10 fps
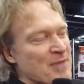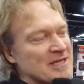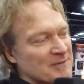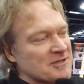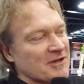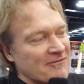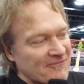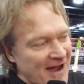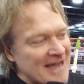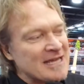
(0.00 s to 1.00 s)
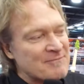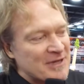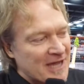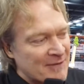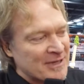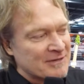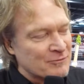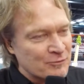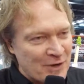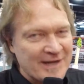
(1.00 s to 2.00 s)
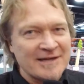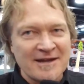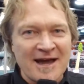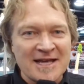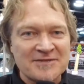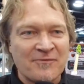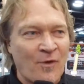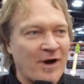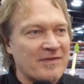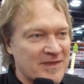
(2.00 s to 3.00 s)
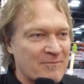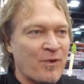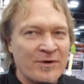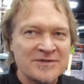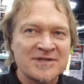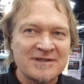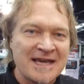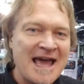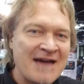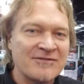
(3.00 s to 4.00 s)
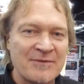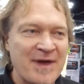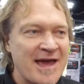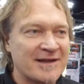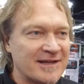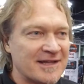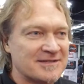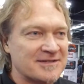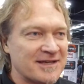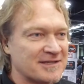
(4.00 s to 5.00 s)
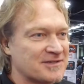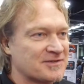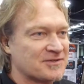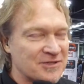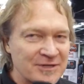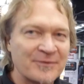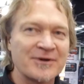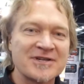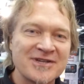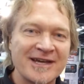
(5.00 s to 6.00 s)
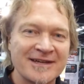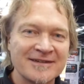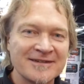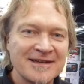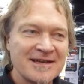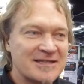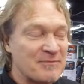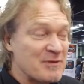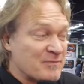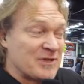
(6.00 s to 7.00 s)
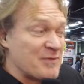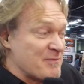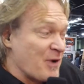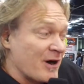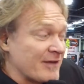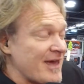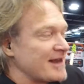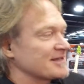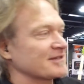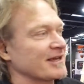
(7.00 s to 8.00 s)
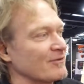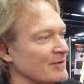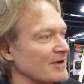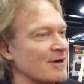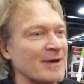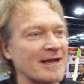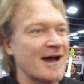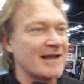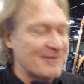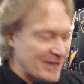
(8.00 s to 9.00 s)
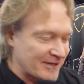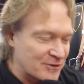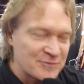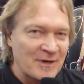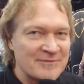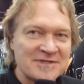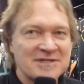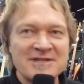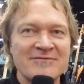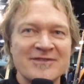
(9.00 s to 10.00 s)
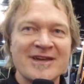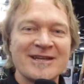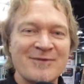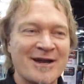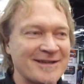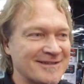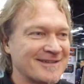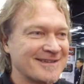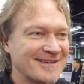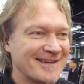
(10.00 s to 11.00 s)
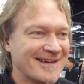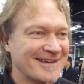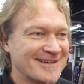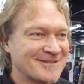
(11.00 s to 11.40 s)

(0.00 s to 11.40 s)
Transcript: Bass players are finally becoming recognized for the importance that they have in the band, and it's super exciting. To be part of that, it's like, oh my God, I'm getting goosebumps just even thinking about it. Yeah.